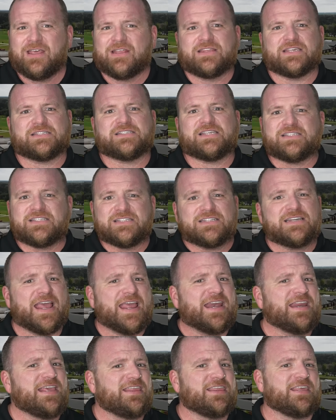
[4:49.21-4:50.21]
This isn't
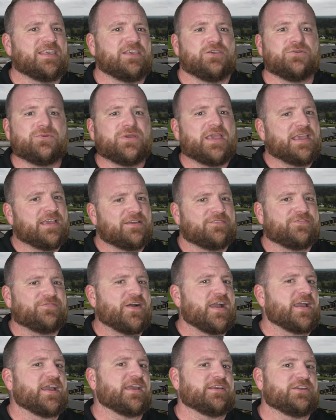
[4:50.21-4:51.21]
anything you can't
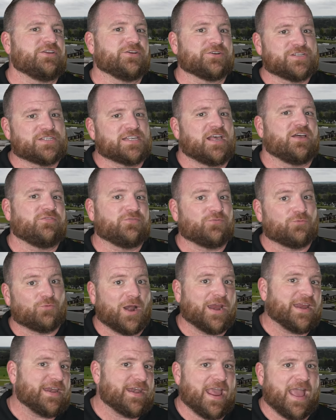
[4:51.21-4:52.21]
find yourself
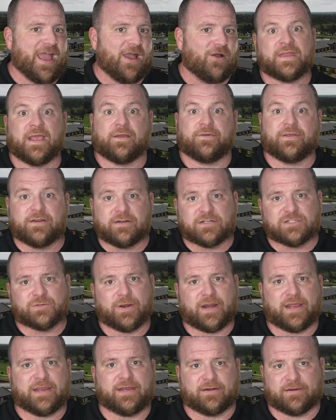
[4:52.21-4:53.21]
right now. Now here's
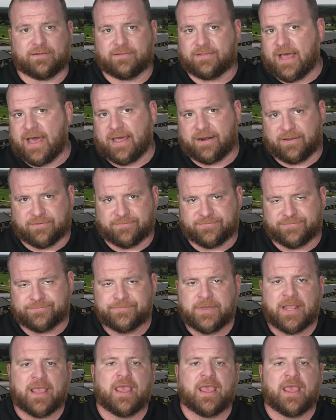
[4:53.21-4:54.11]
what I hear a lot of.